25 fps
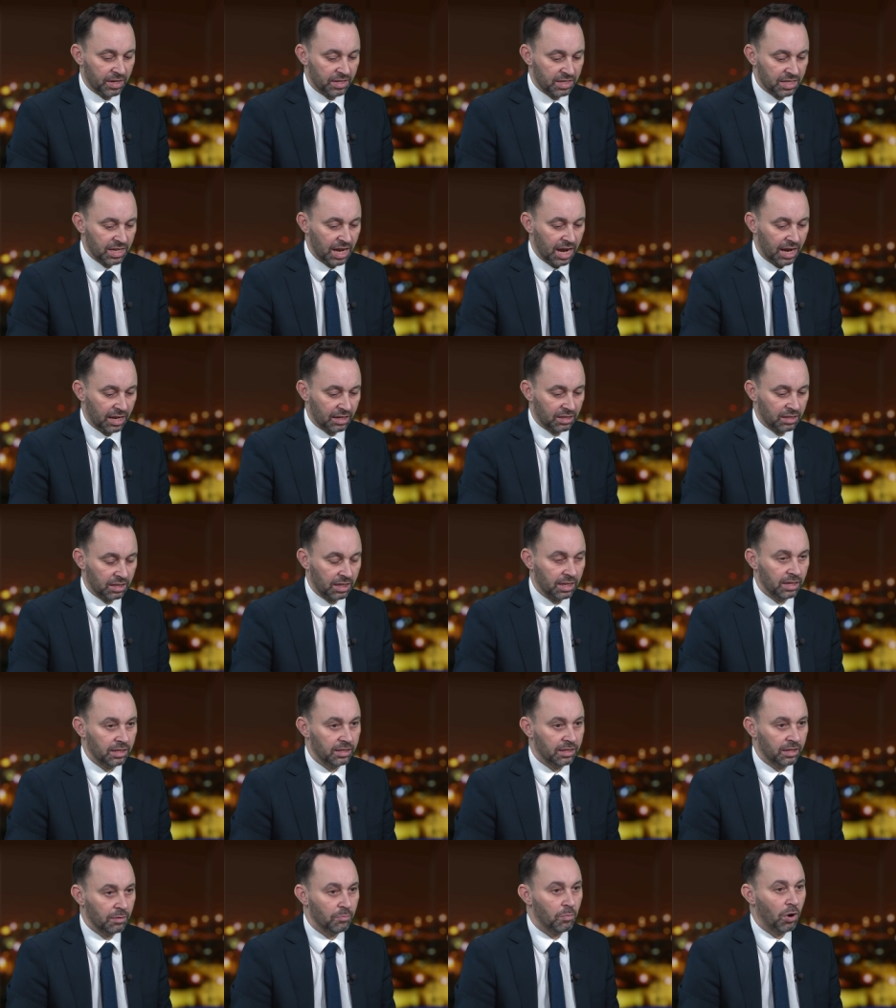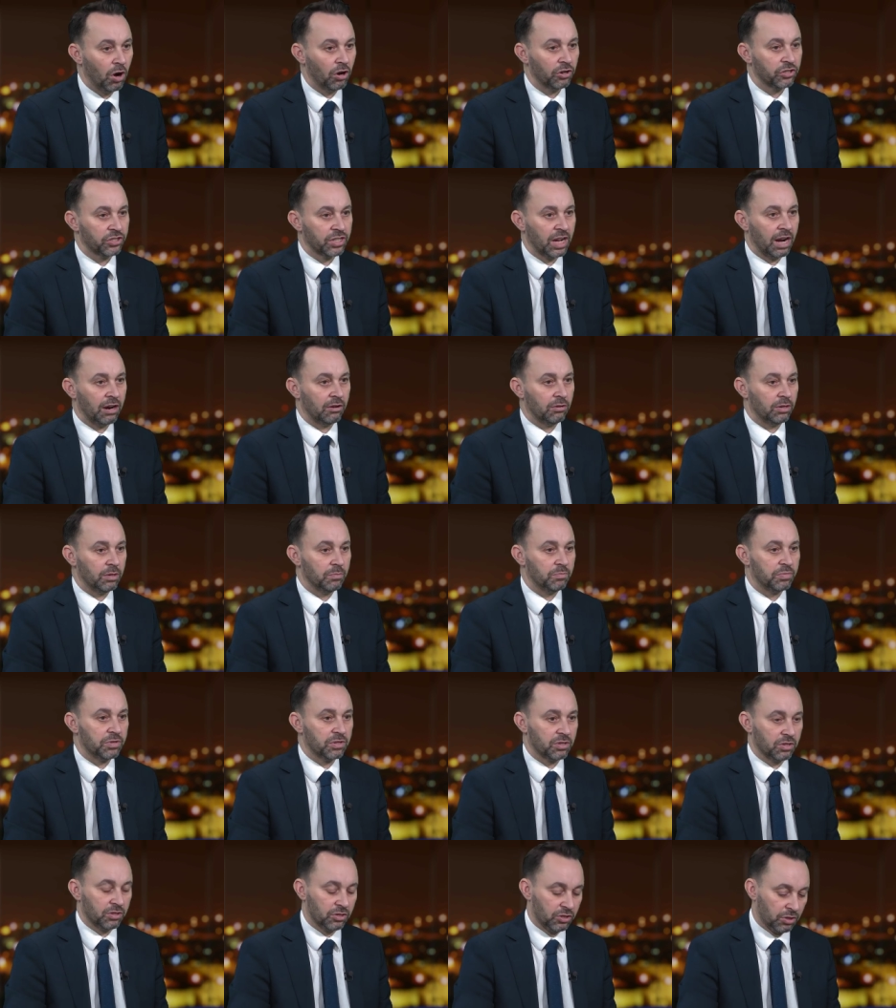attacked the, the Marsh
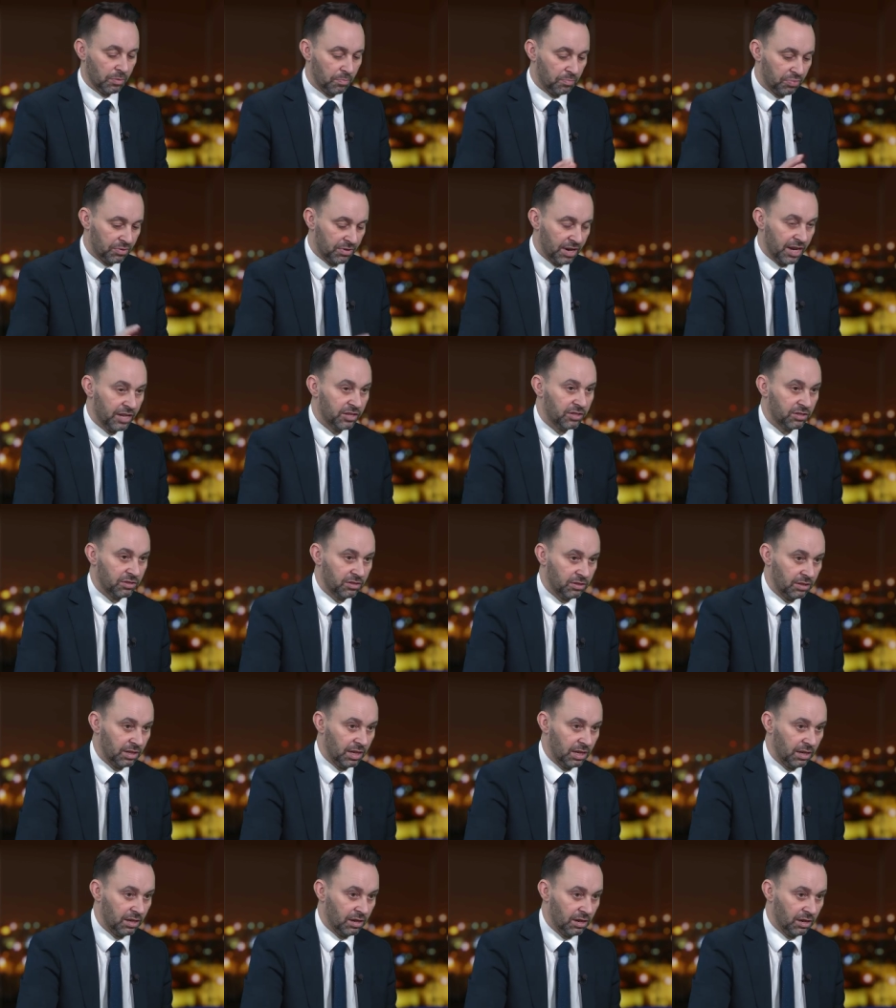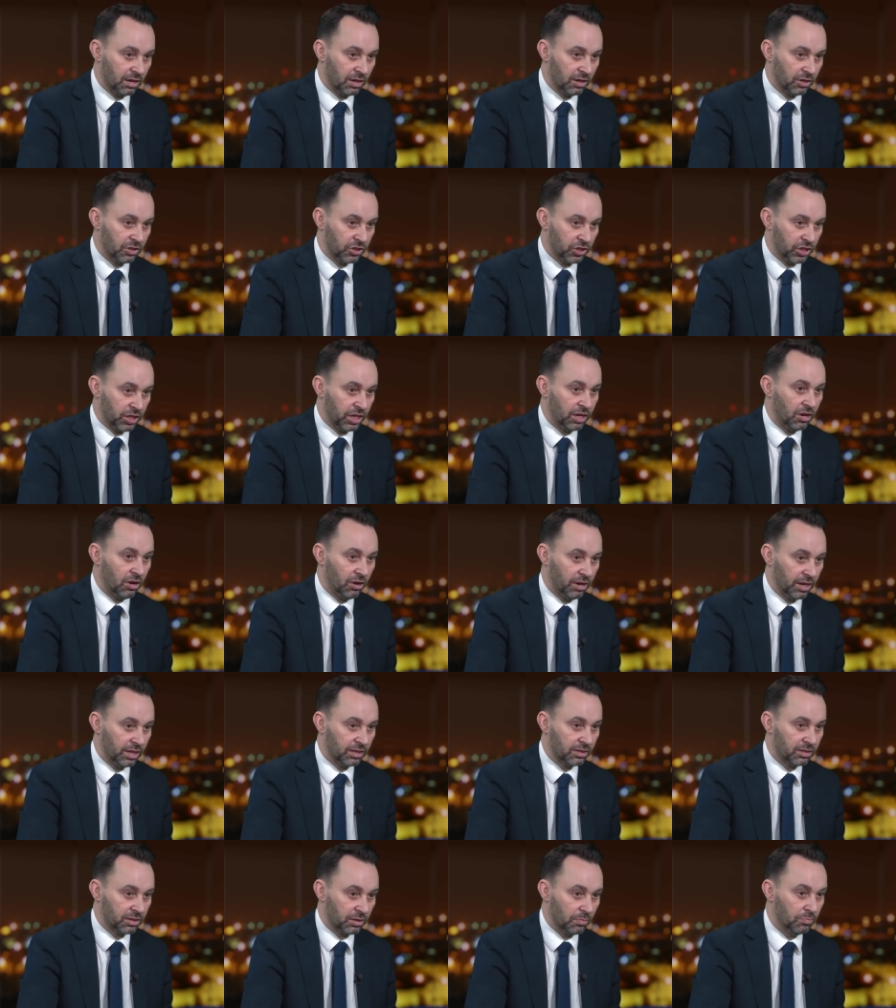Arabs, suppressed the uh,
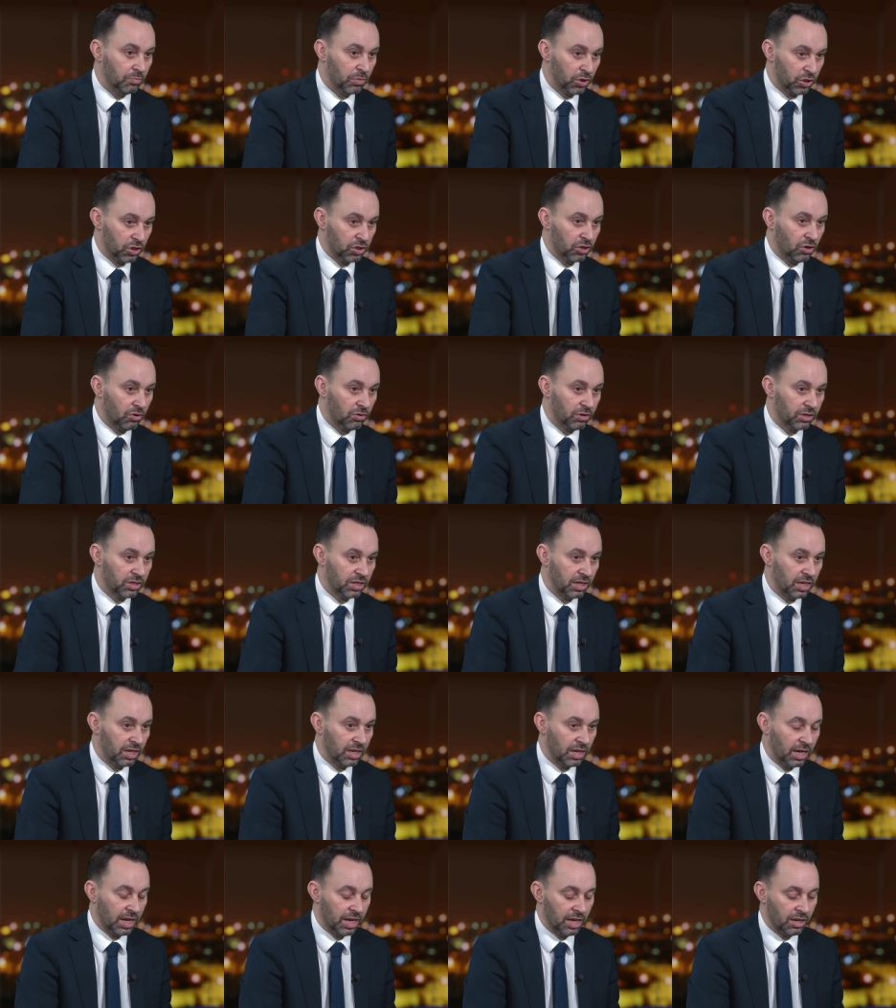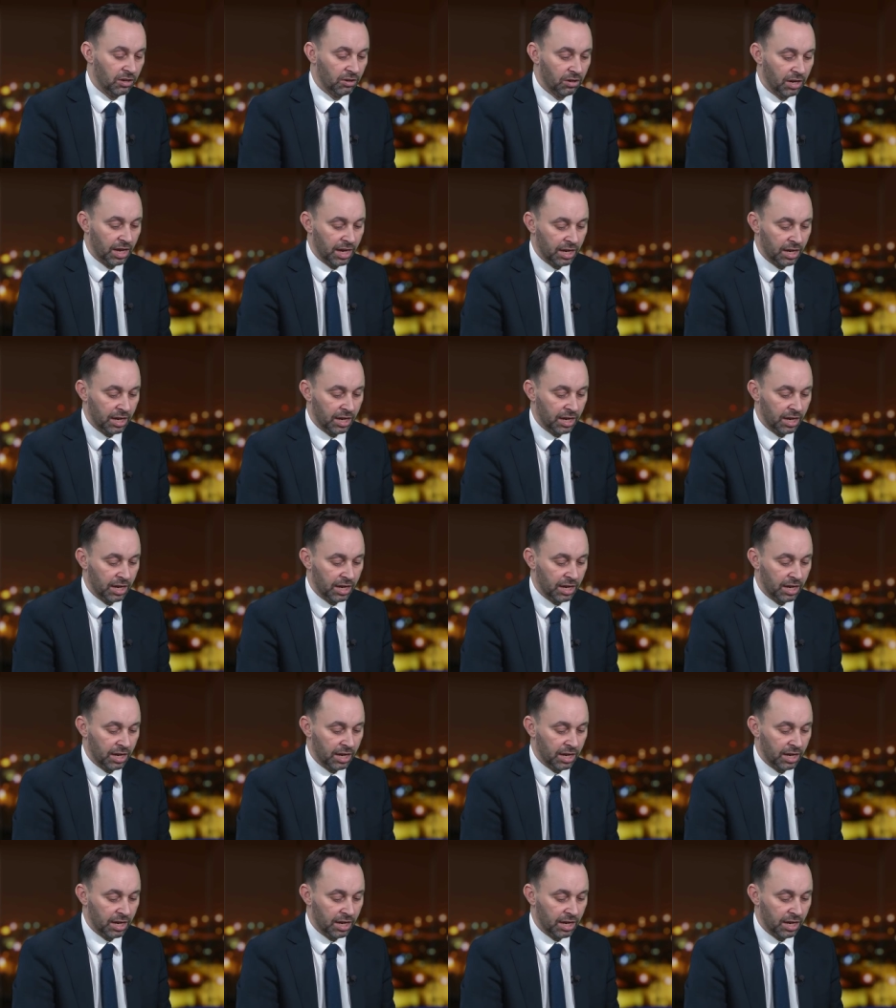Shiite majority in,